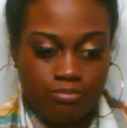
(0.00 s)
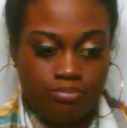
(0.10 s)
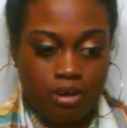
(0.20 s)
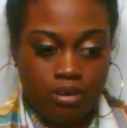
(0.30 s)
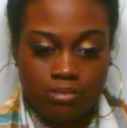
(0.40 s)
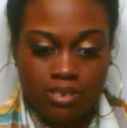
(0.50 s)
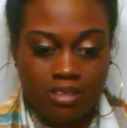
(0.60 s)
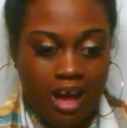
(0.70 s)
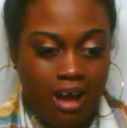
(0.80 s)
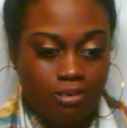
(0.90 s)
brought him to the
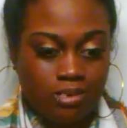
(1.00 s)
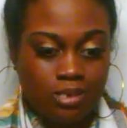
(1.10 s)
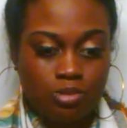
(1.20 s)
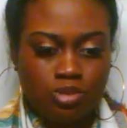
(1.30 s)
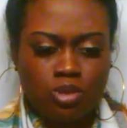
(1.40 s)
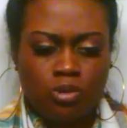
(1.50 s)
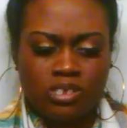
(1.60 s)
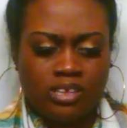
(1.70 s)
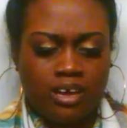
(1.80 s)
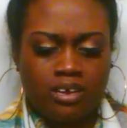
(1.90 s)
house. He was so
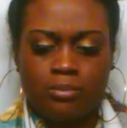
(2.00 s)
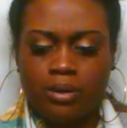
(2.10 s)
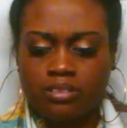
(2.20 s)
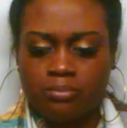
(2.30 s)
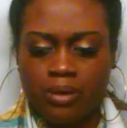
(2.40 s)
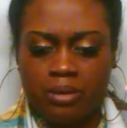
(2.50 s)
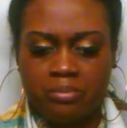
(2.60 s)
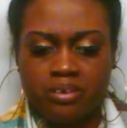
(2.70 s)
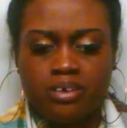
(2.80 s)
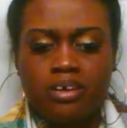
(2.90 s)
ecstatic about the baby.